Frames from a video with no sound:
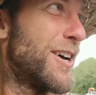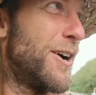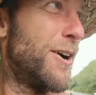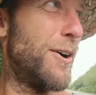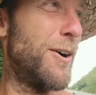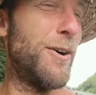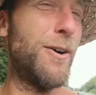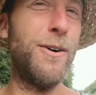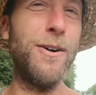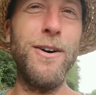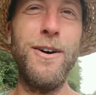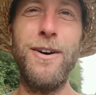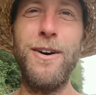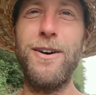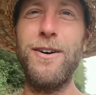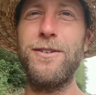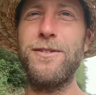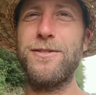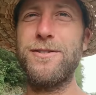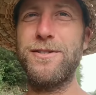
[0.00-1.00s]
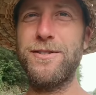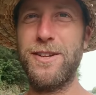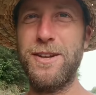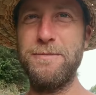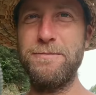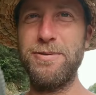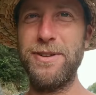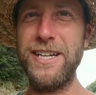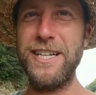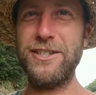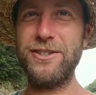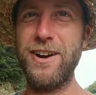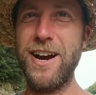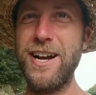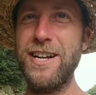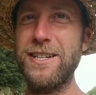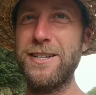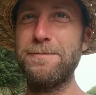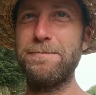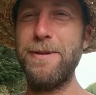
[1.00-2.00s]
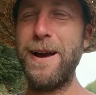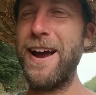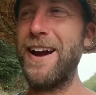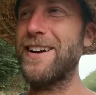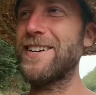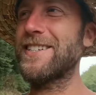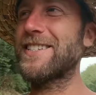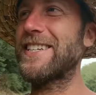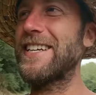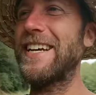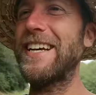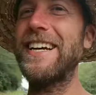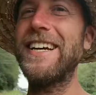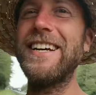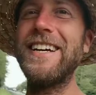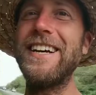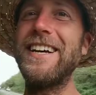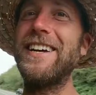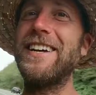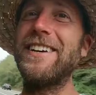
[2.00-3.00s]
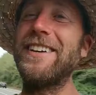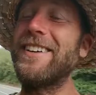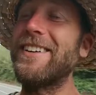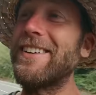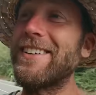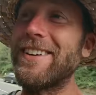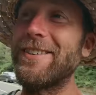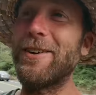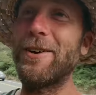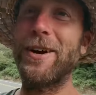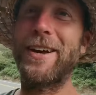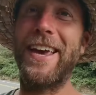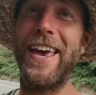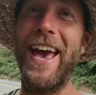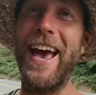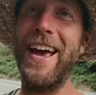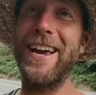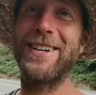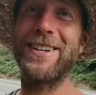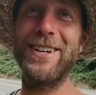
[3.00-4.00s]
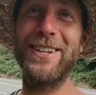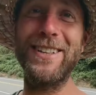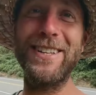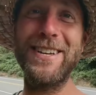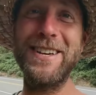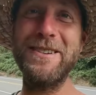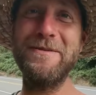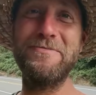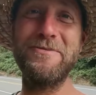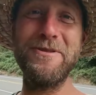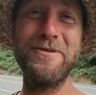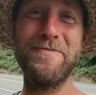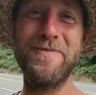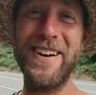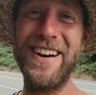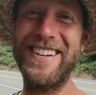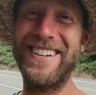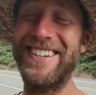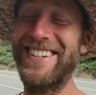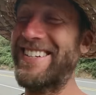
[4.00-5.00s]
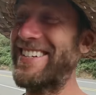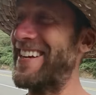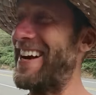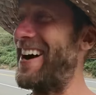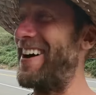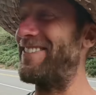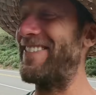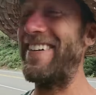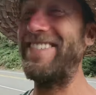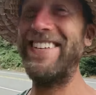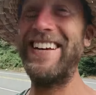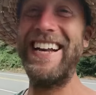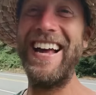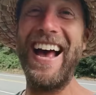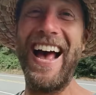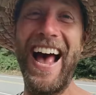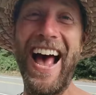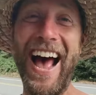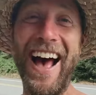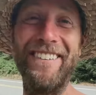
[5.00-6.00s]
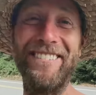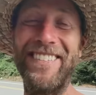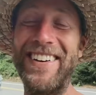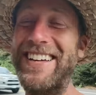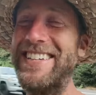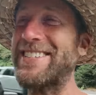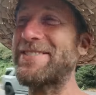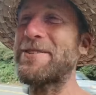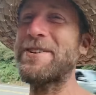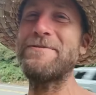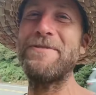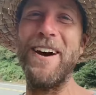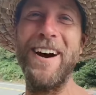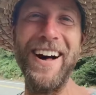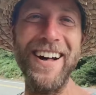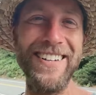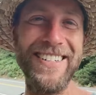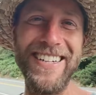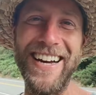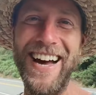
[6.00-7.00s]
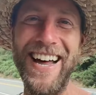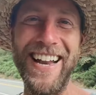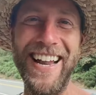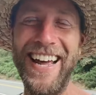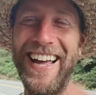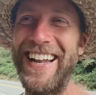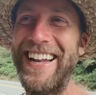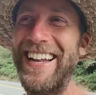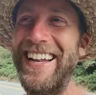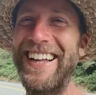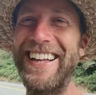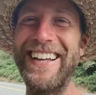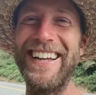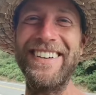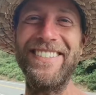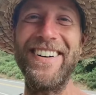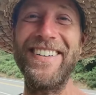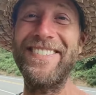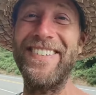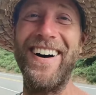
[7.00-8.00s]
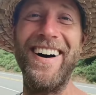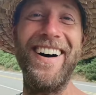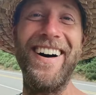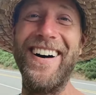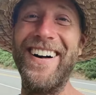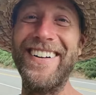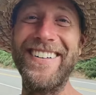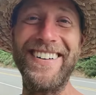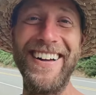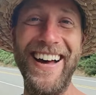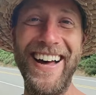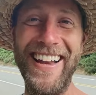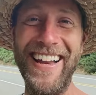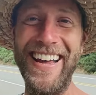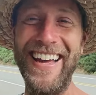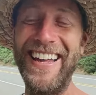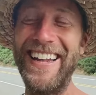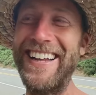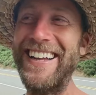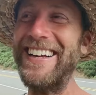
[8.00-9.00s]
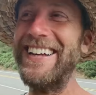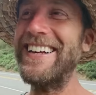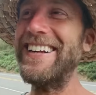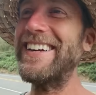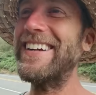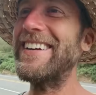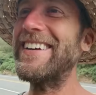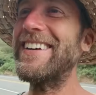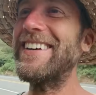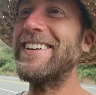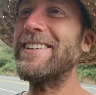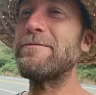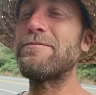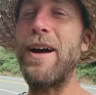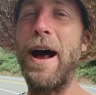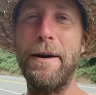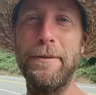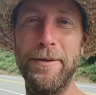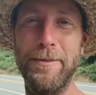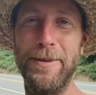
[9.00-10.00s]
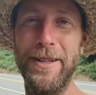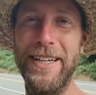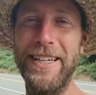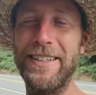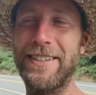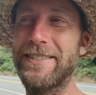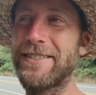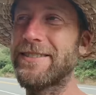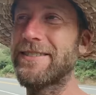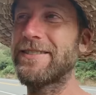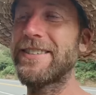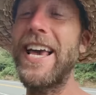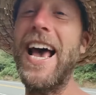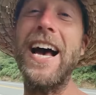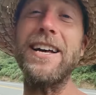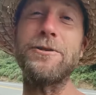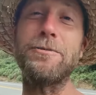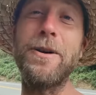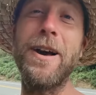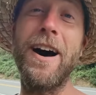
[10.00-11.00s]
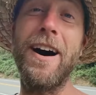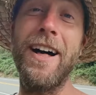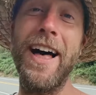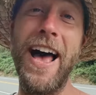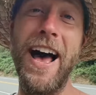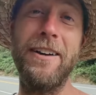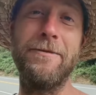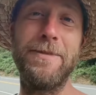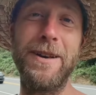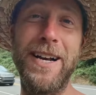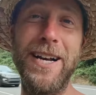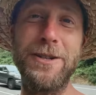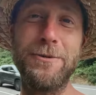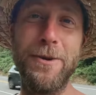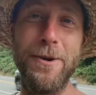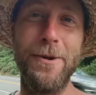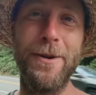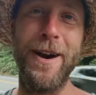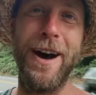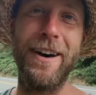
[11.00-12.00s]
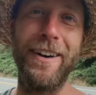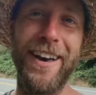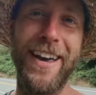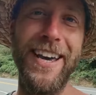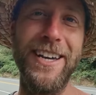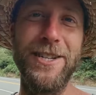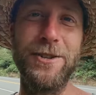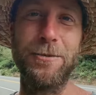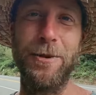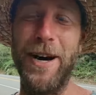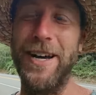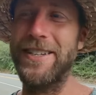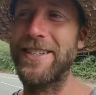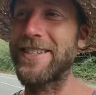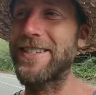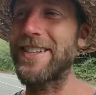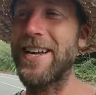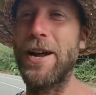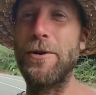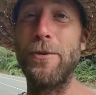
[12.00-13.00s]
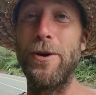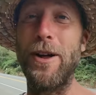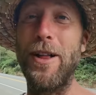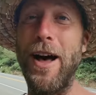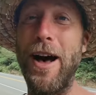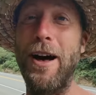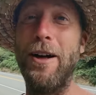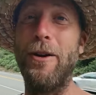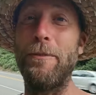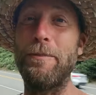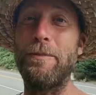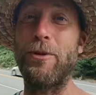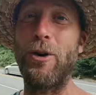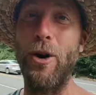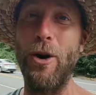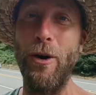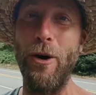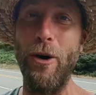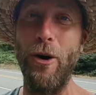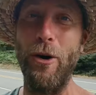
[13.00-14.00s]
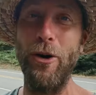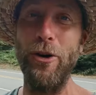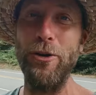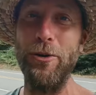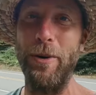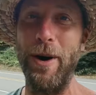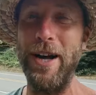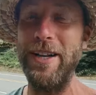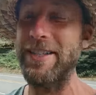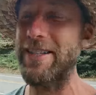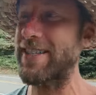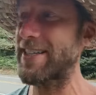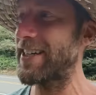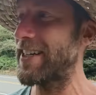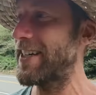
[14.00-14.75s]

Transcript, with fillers: so, complete transparency, occasionally you poop on yourself. I mean, it happens. We've all done it. We've all done it. Probably. Yes, we all have because we were all kids once, and we'll all grow old once.